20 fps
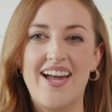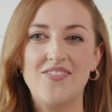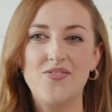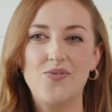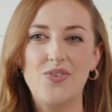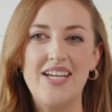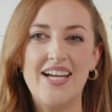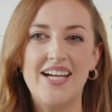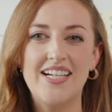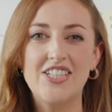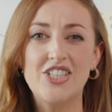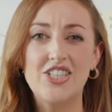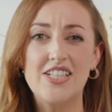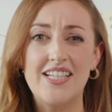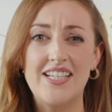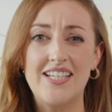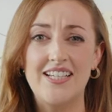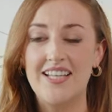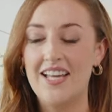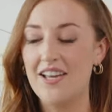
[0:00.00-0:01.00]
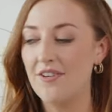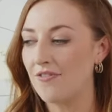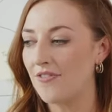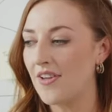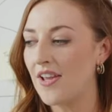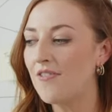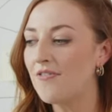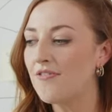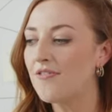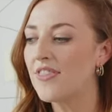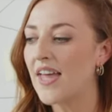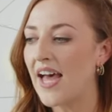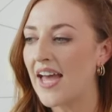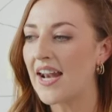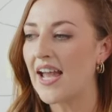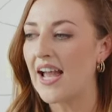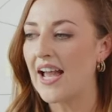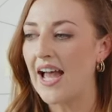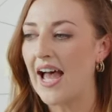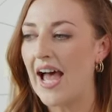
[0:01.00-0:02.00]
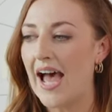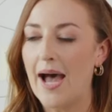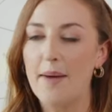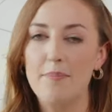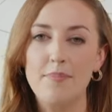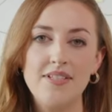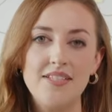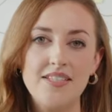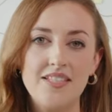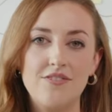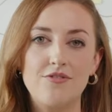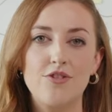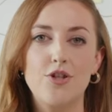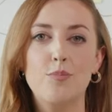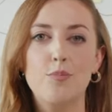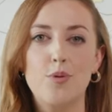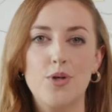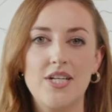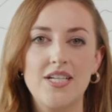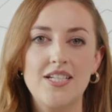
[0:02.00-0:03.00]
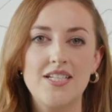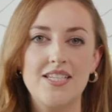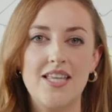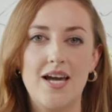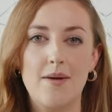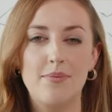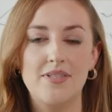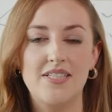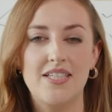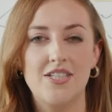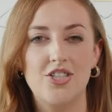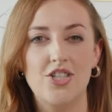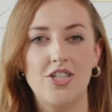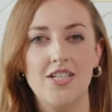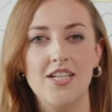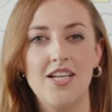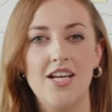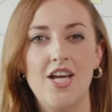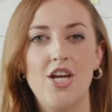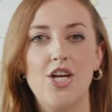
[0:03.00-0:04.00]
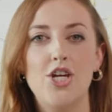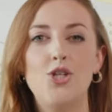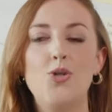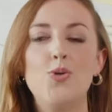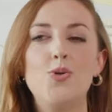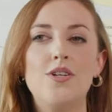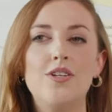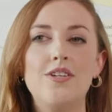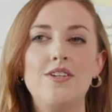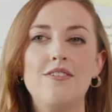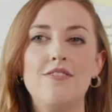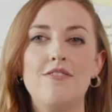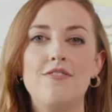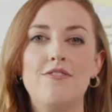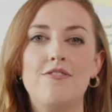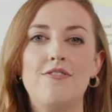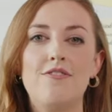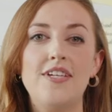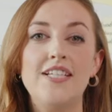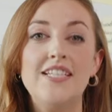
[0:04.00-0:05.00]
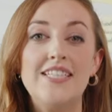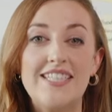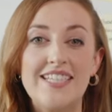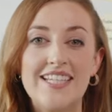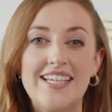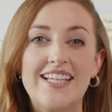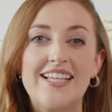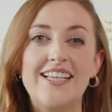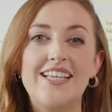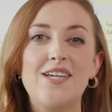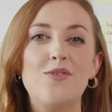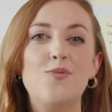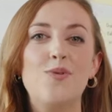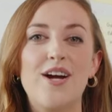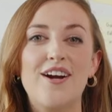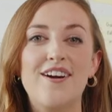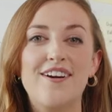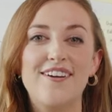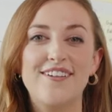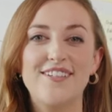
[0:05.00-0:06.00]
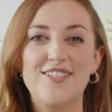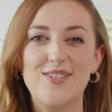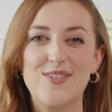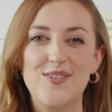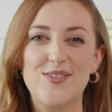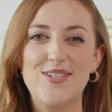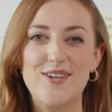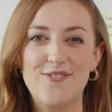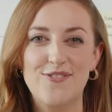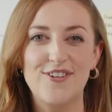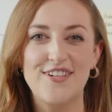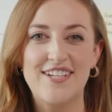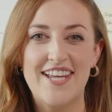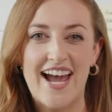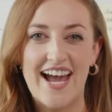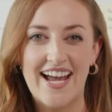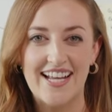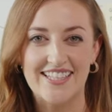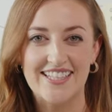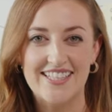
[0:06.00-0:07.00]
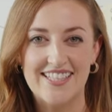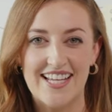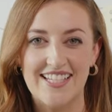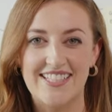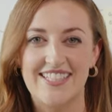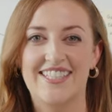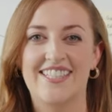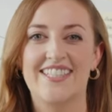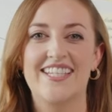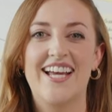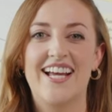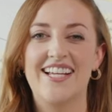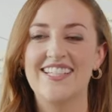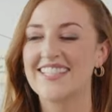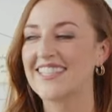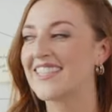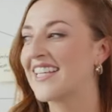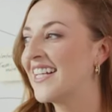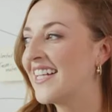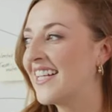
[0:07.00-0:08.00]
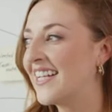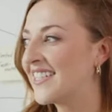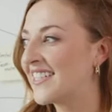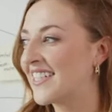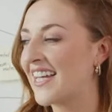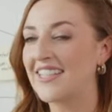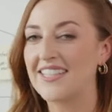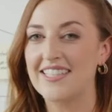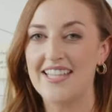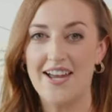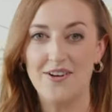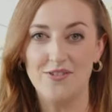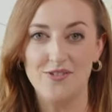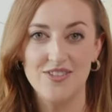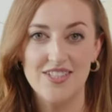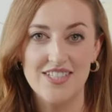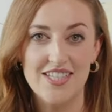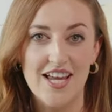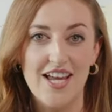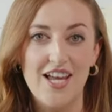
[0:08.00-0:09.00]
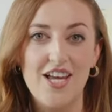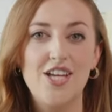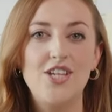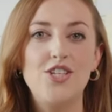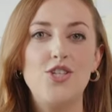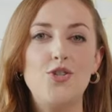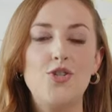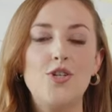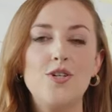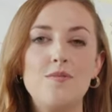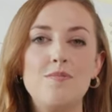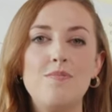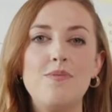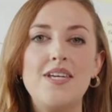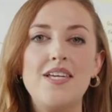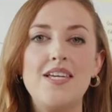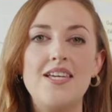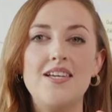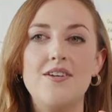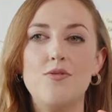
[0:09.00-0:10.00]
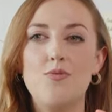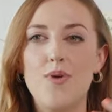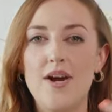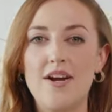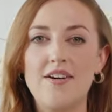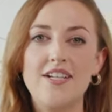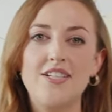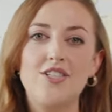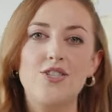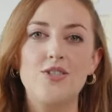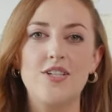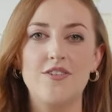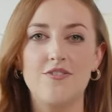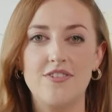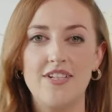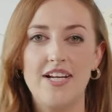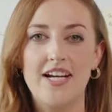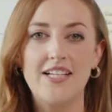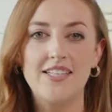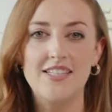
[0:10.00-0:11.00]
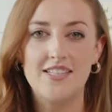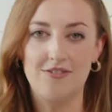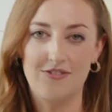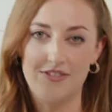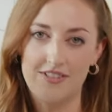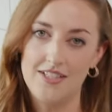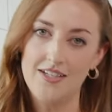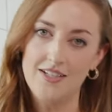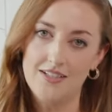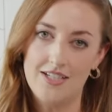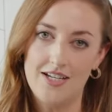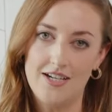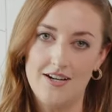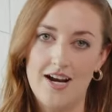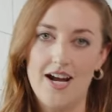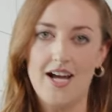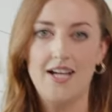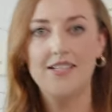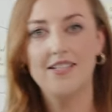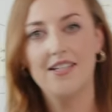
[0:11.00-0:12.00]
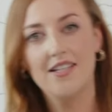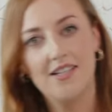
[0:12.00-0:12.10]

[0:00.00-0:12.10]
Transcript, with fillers: we actually, if that happens, if you're put into that position, you can physically wear two different hats, as silly as that sounds. You can be wearing two different hats, the facilitator hat,